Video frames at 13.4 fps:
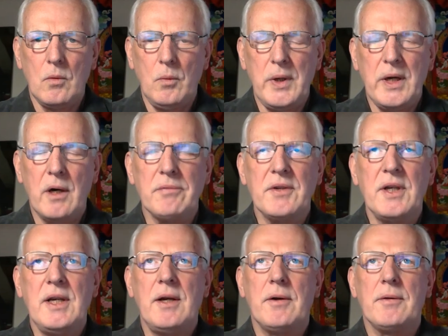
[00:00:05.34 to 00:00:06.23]
We often
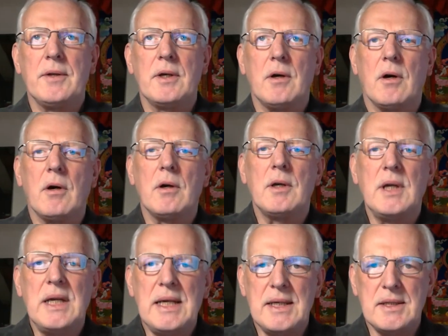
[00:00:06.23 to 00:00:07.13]
hear that art
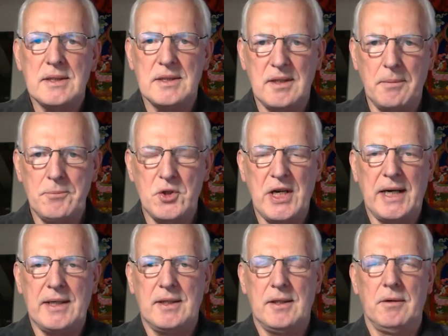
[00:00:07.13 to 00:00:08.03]
is
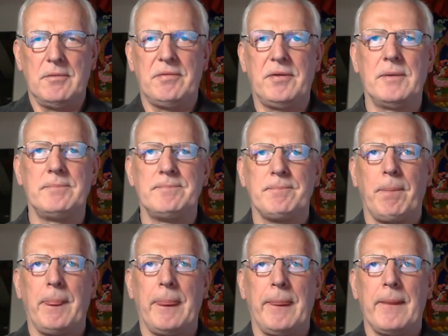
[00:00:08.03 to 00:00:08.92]
subjective.
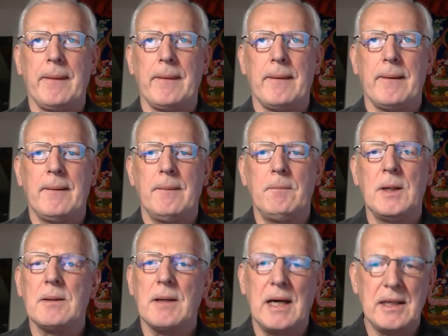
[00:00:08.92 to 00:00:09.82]

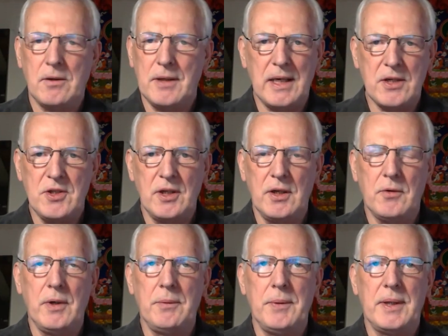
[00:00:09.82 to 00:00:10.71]
Well, I don't actually
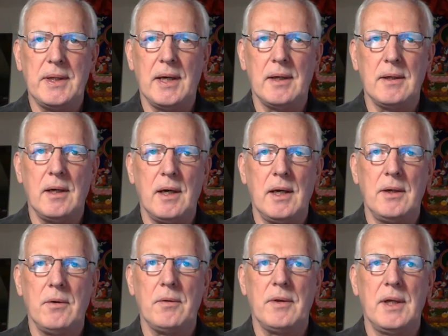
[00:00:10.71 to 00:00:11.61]
agree with that. I
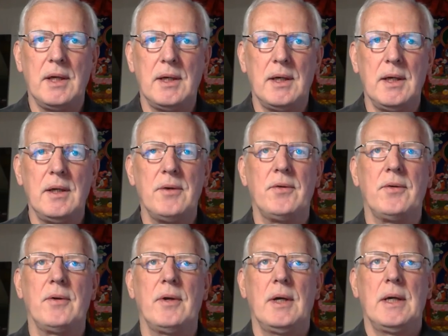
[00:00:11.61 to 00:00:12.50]
don't think it
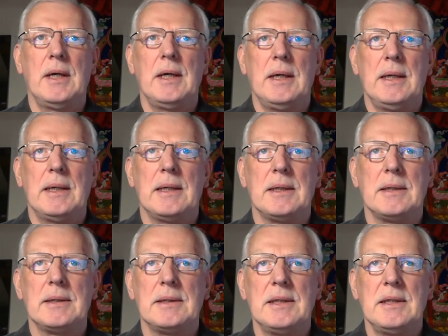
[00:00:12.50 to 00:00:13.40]
is.
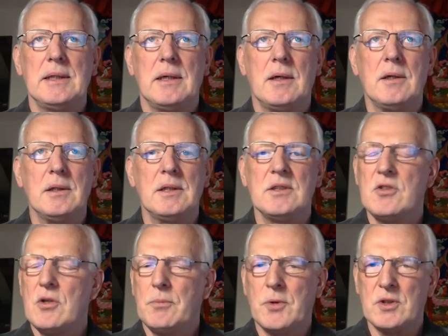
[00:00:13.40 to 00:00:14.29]
Uh, art is
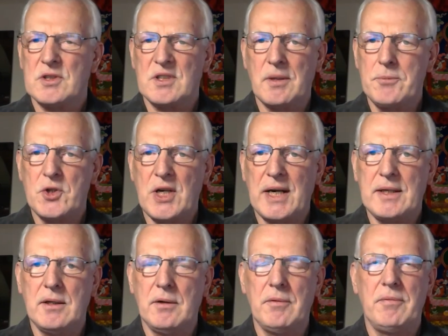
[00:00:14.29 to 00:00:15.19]
no more
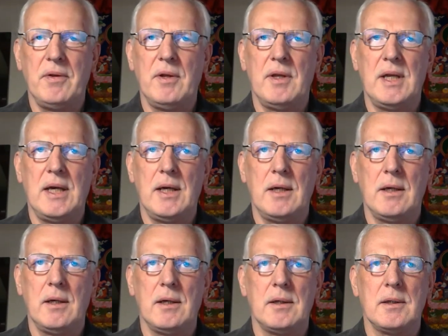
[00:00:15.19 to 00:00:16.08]
subjective
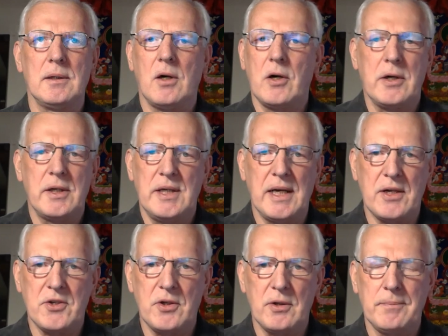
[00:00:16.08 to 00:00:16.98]
than uh,
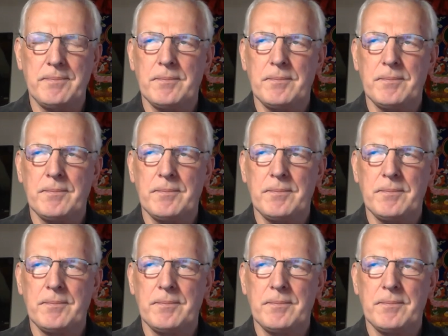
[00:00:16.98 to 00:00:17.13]
architecture